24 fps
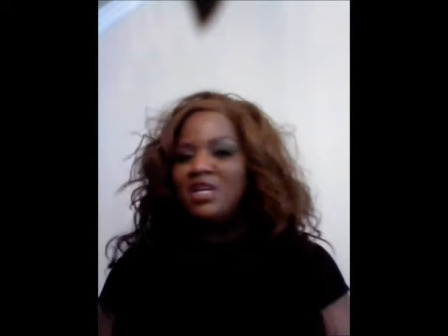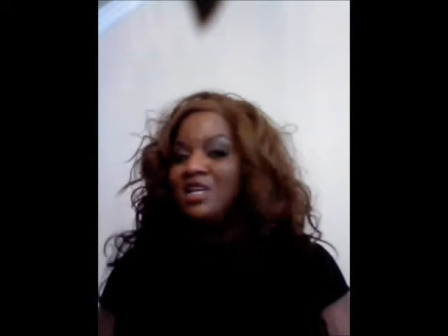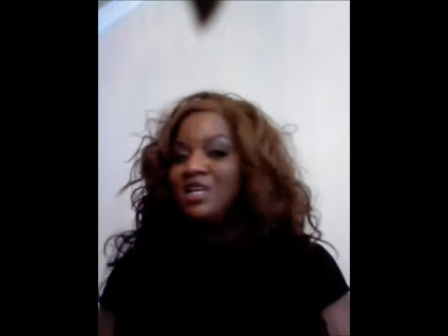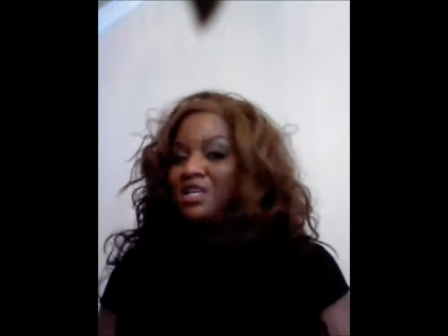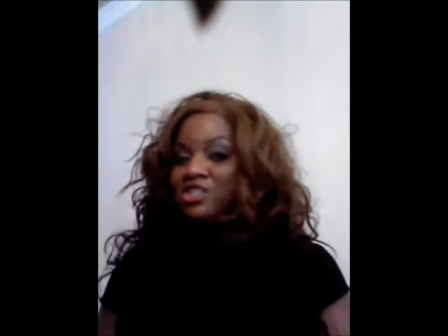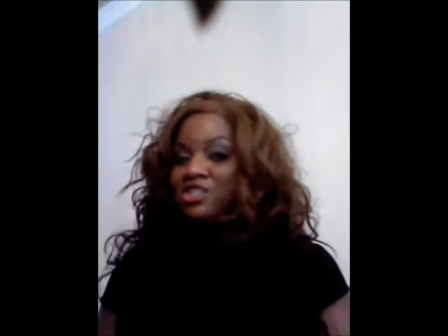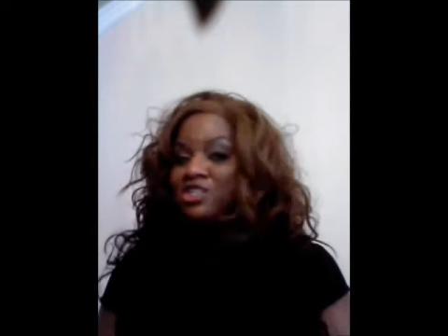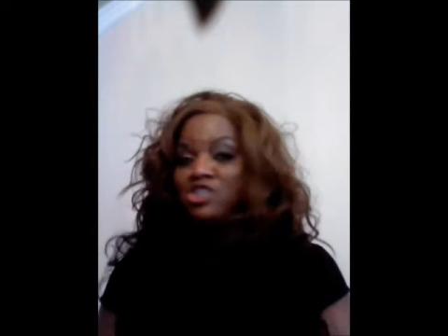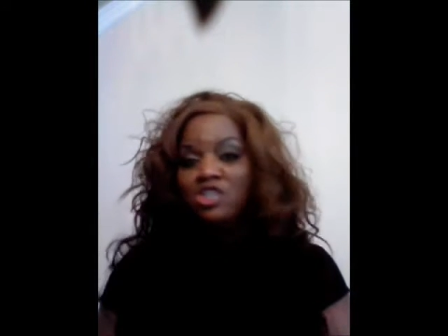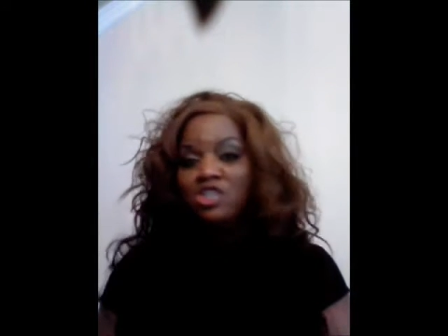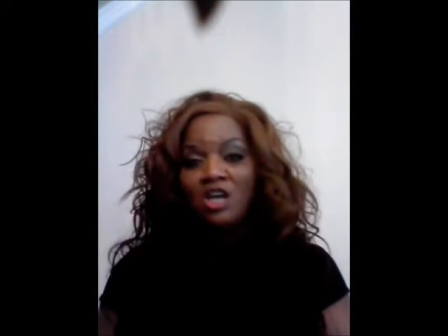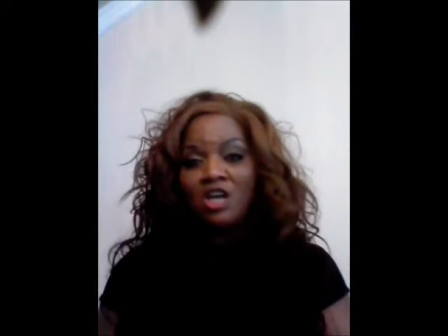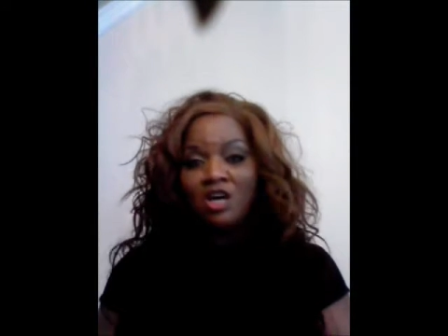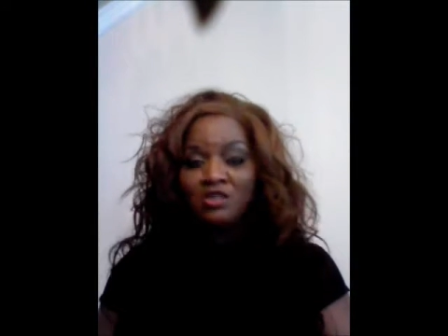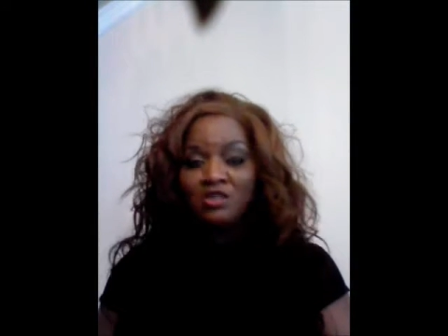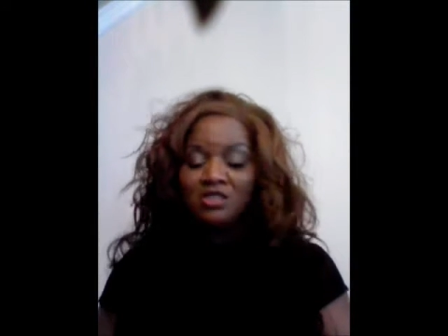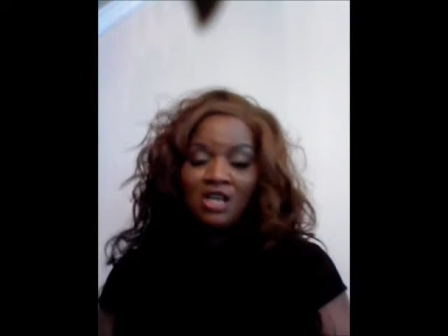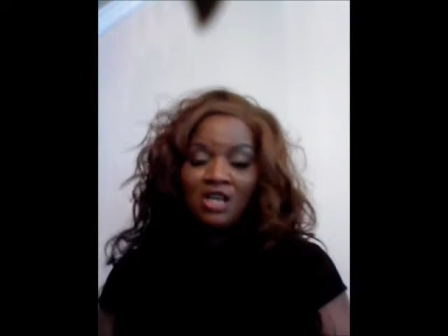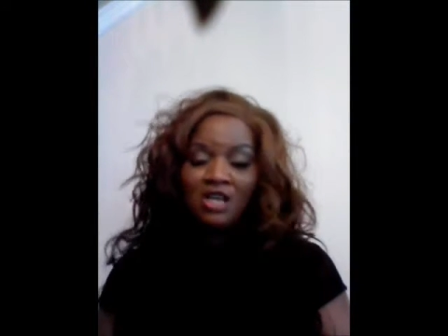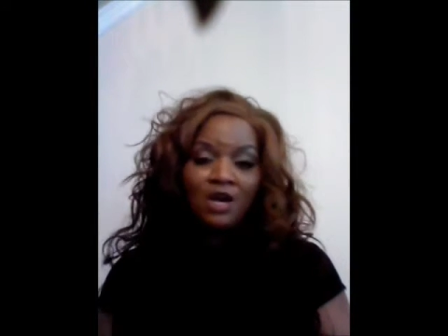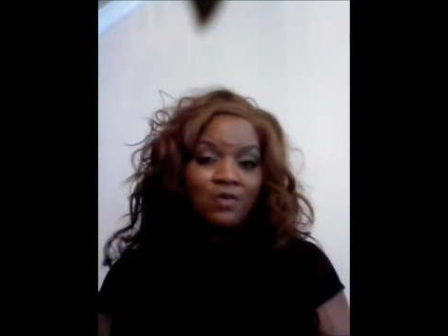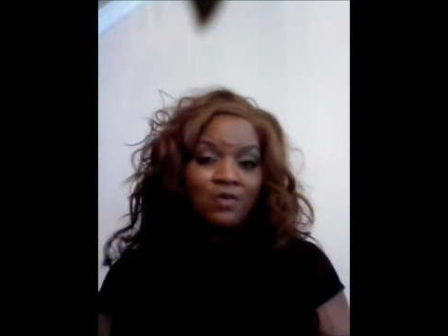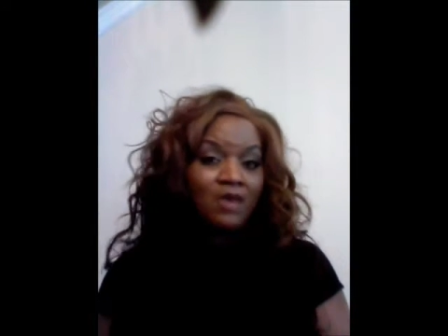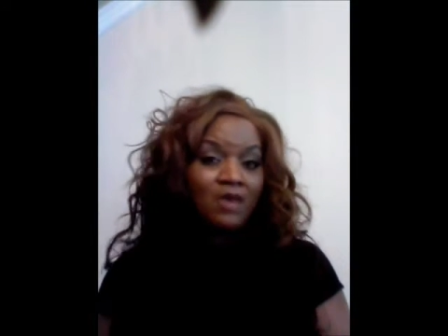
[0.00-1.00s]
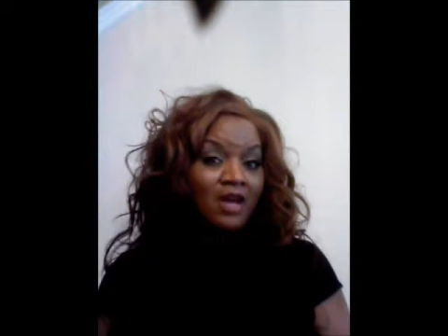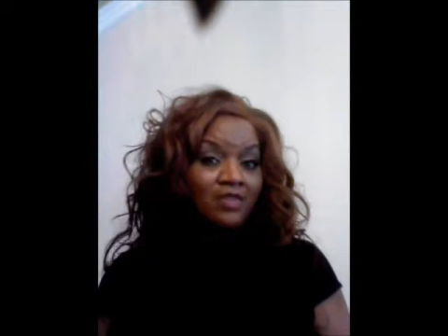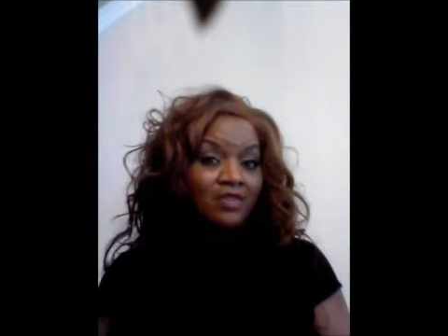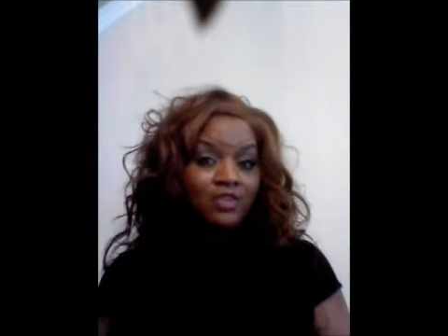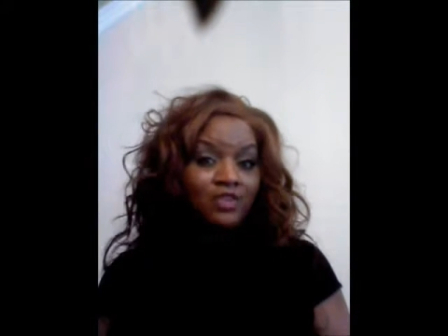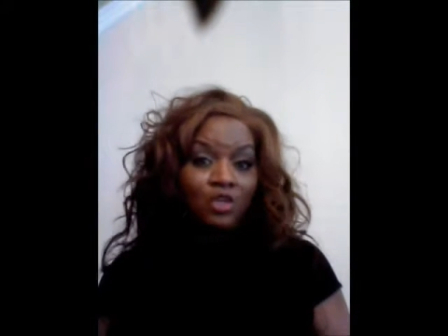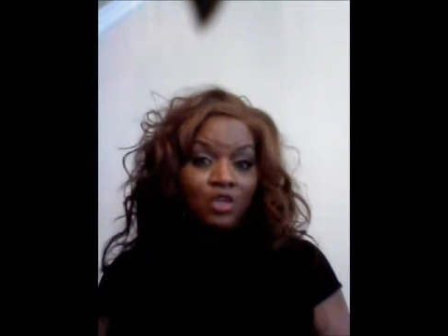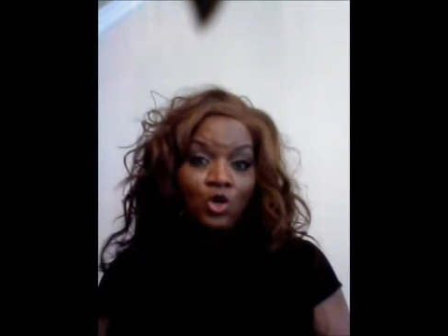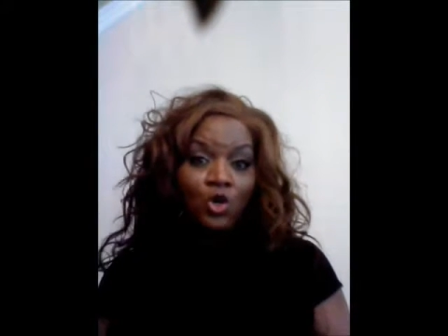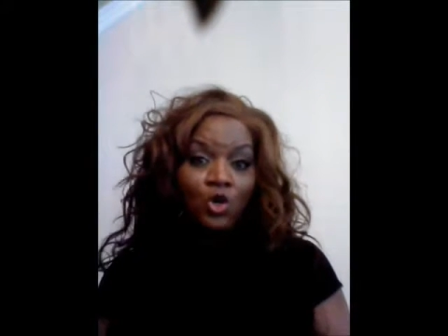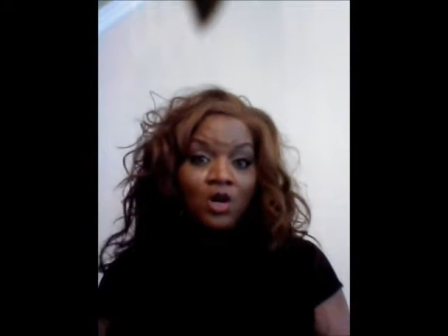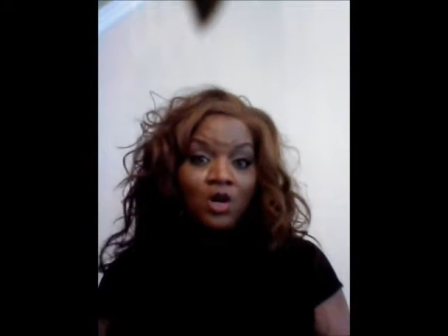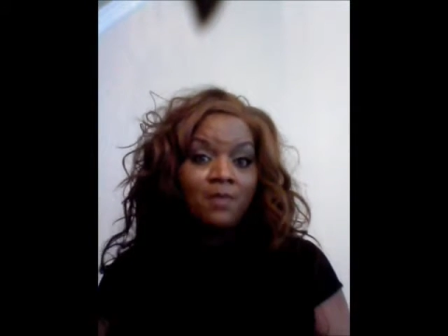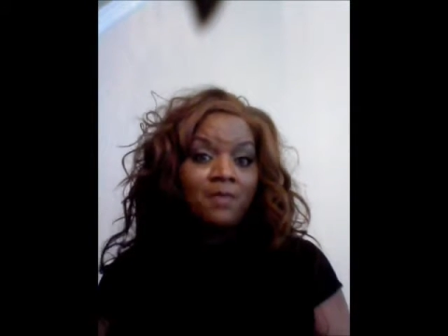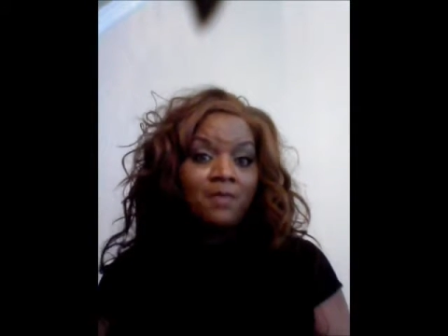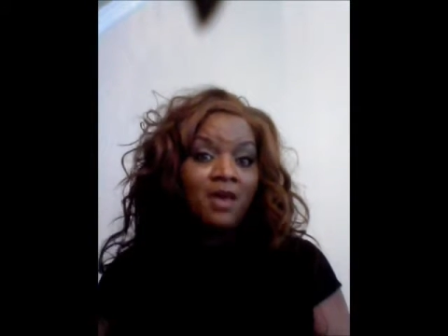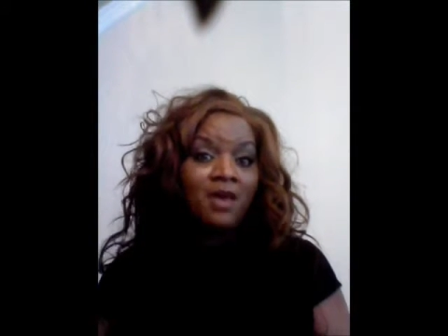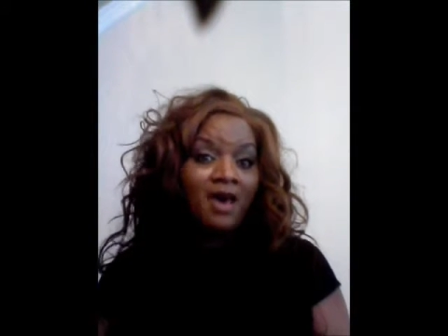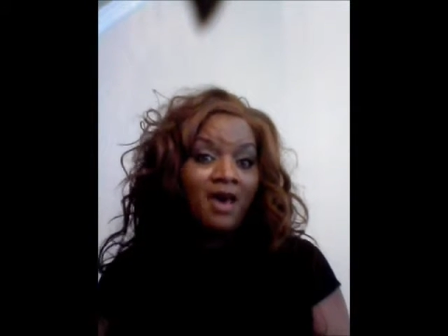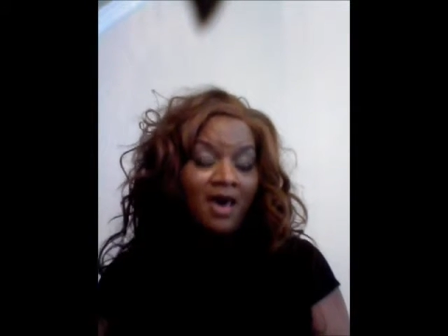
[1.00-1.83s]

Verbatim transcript: and he shall direct your